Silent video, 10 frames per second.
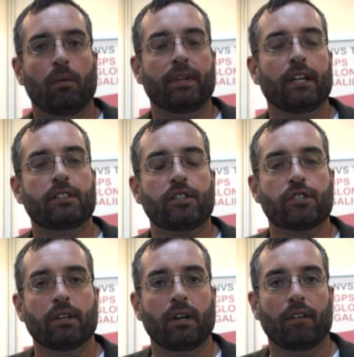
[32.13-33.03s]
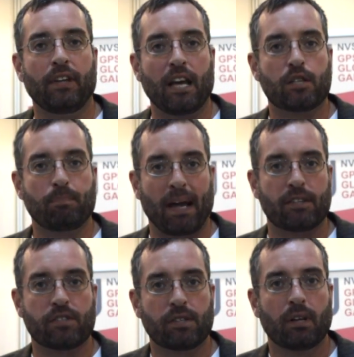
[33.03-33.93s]
with the addition of the
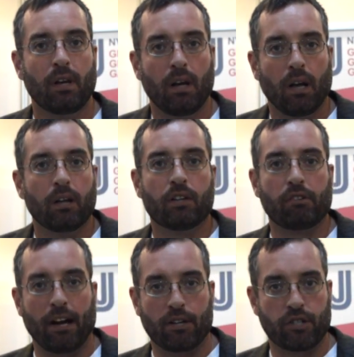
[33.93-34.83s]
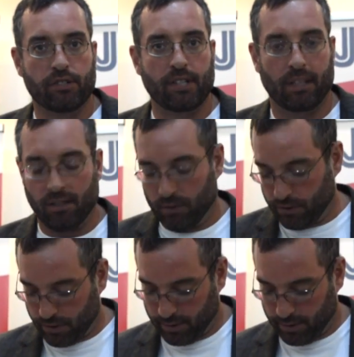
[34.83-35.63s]
SBAS correction signals.